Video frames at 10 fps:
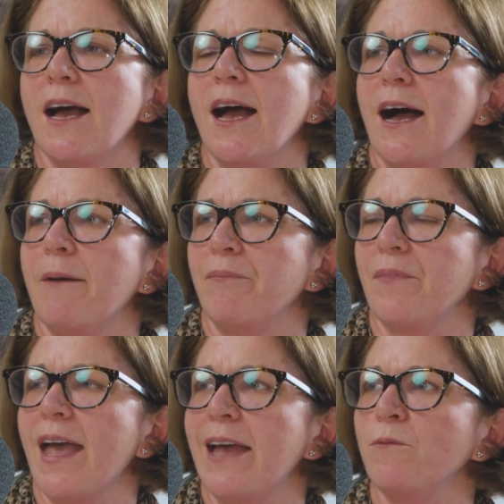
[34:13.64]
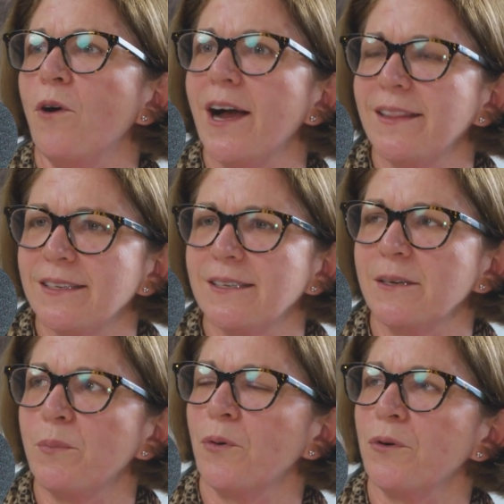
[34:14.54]
And why this is
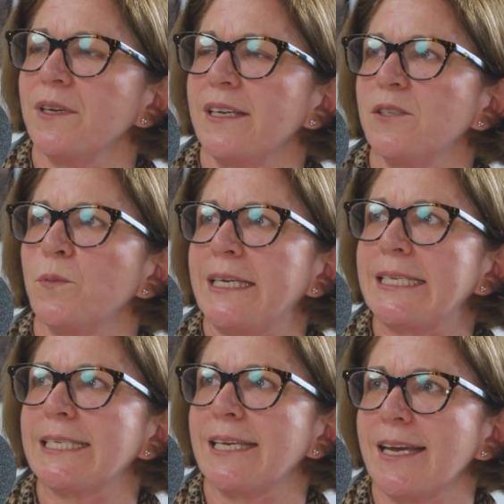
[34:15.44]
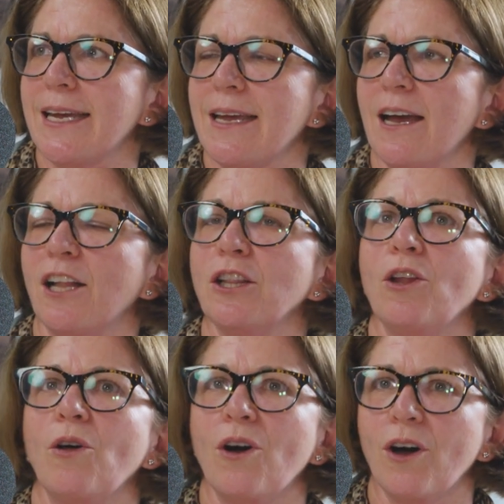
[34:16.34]
important is we see a
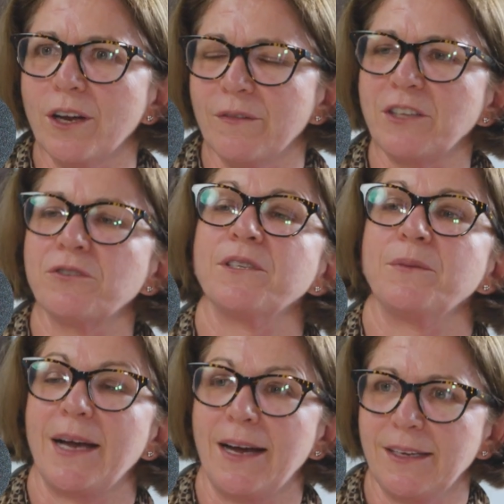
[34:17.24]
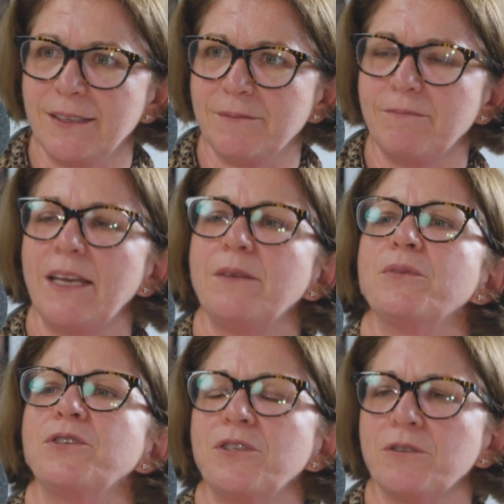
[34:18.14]
lot of interested parties in
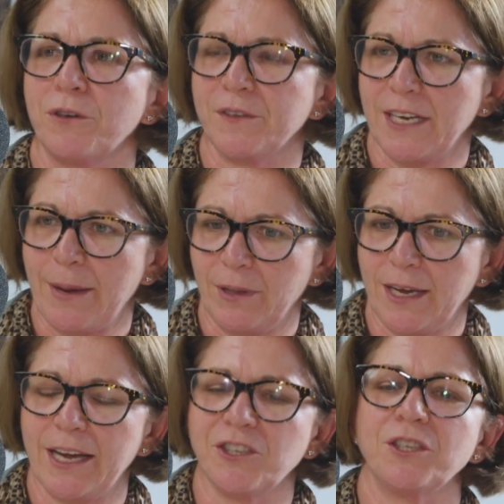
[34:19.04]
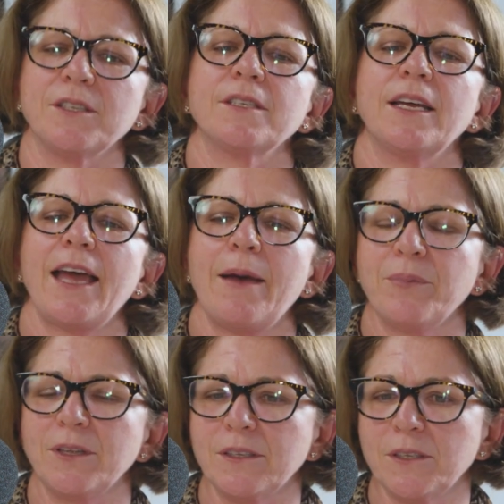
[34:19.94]
producer offset applications. It
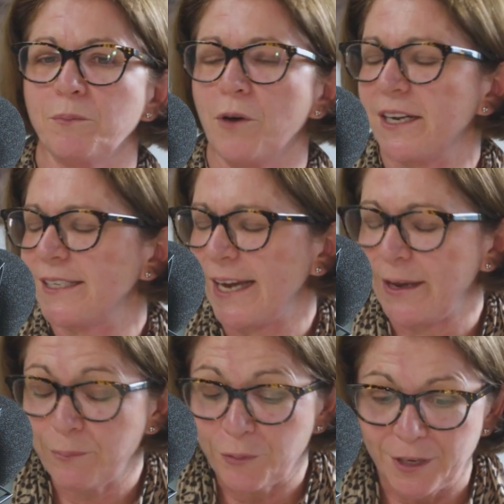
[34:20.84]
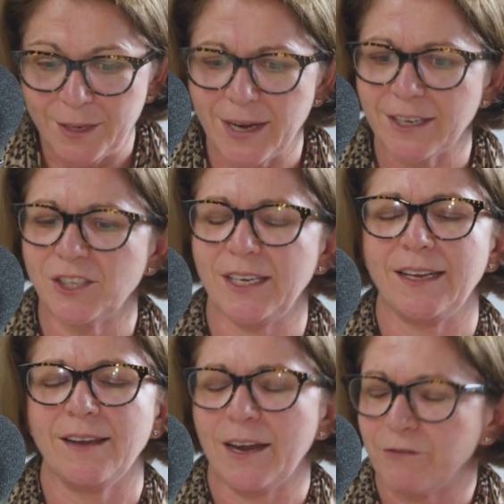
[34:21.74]
happens, I'd say, pretty much
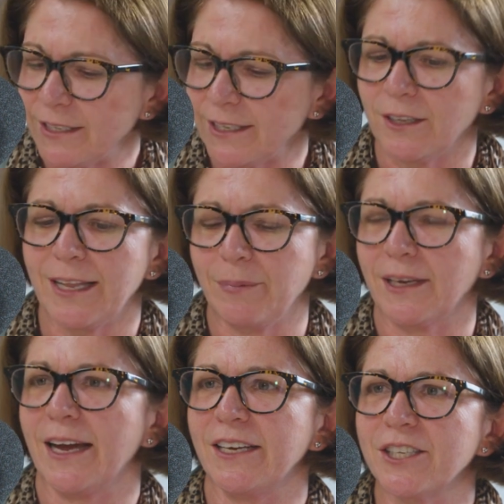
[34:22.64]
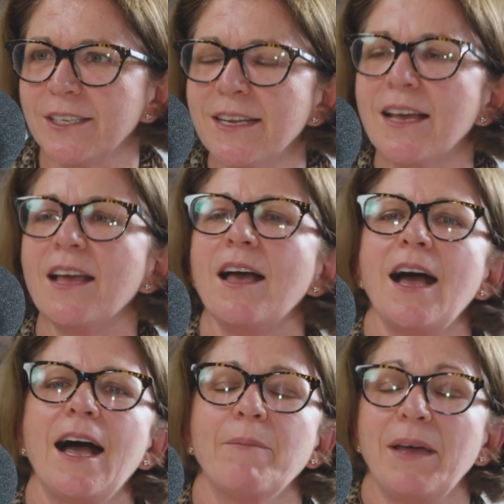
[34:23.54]
in every single application,
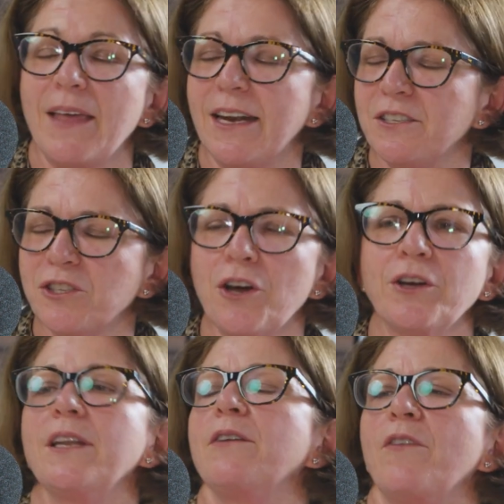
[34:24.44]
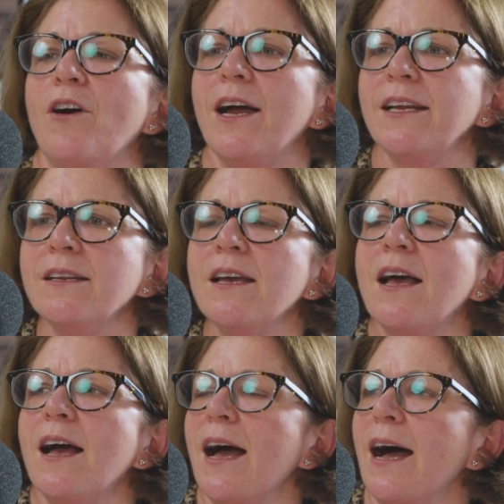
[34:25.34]
and that is totally fine.
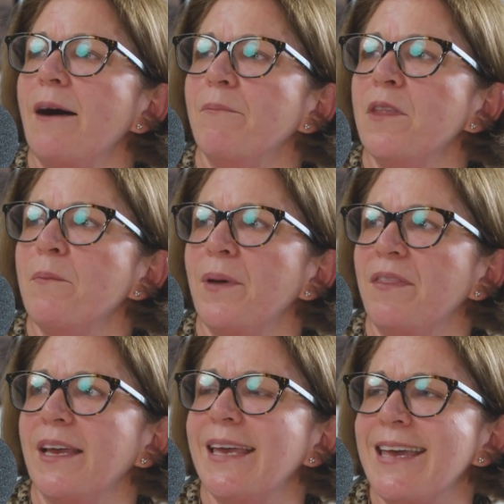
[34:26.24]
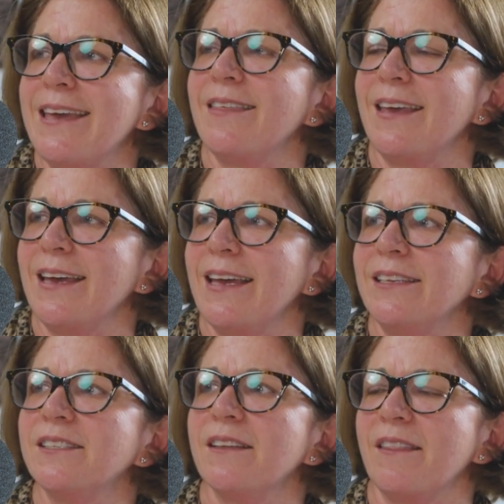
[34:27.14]
But the key thing
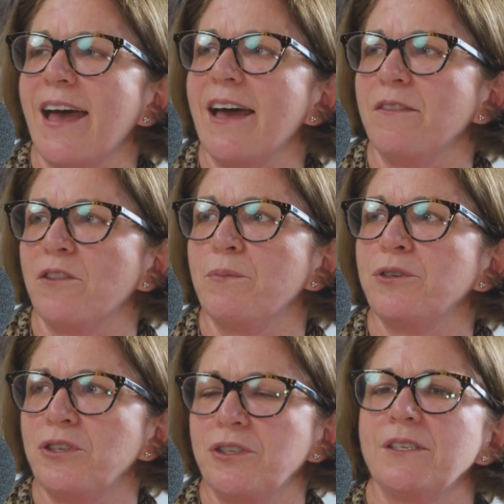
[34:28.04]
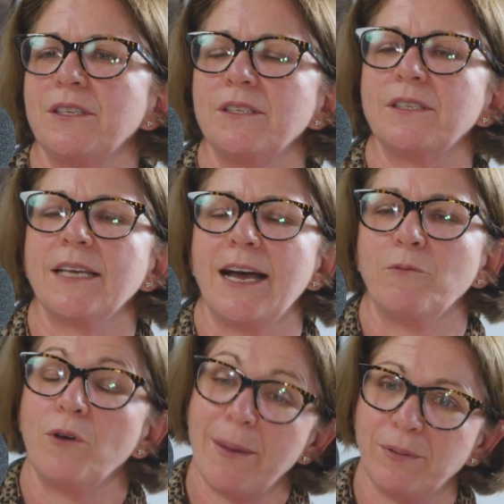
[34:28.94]
is that the producers
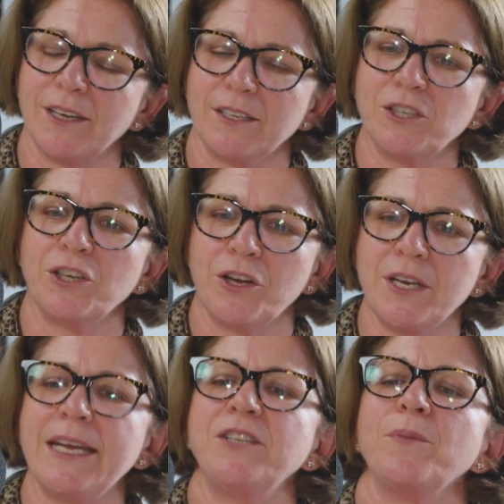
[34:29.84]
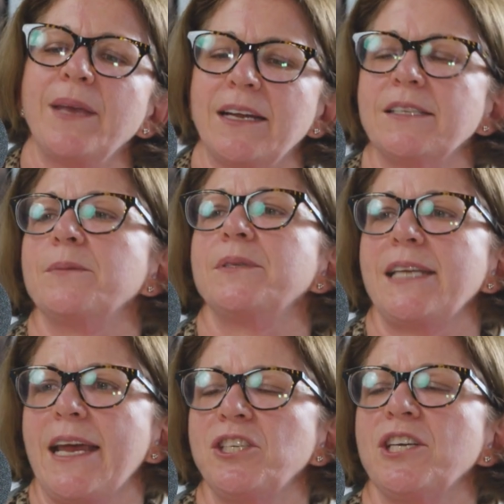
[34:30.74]
or applicants, need to be able to
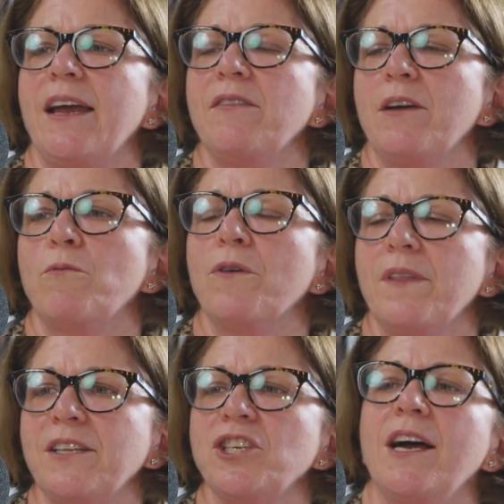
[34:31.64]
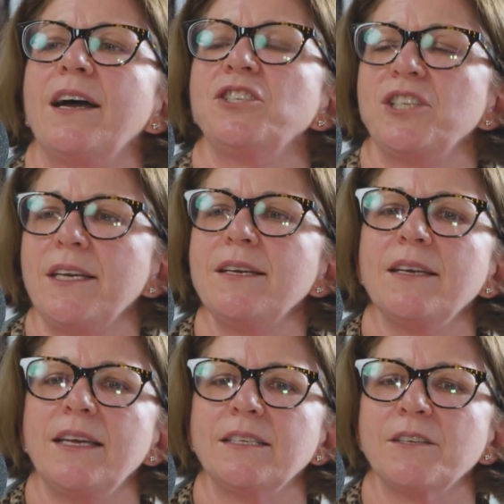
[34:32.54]
substantiate that what they're
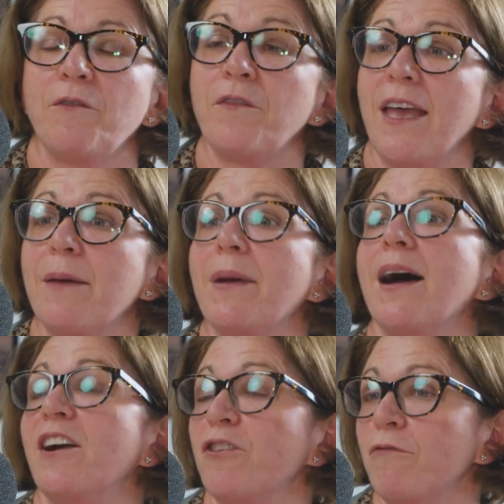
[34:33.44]
charging is a fair market